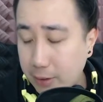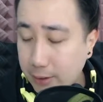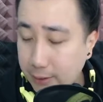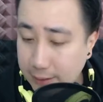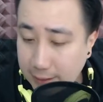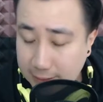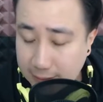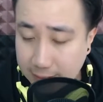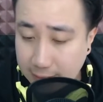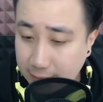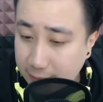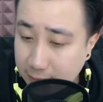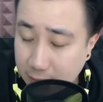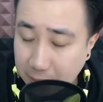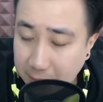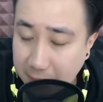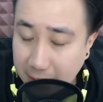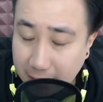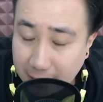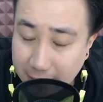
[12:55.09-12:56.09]
It doesn't need to
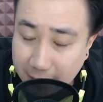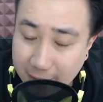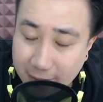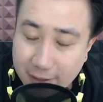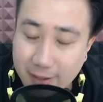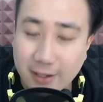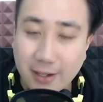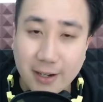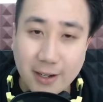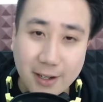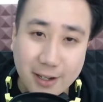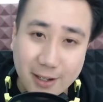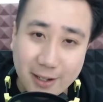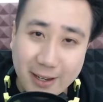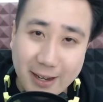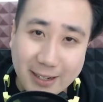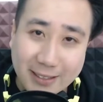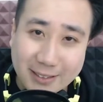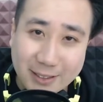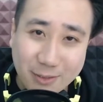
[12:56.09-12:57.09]
be in
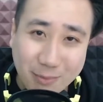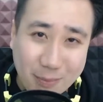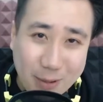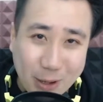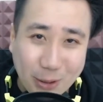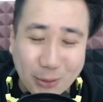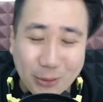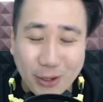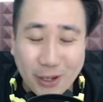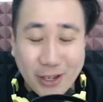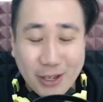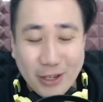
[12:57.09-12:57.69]
active mode.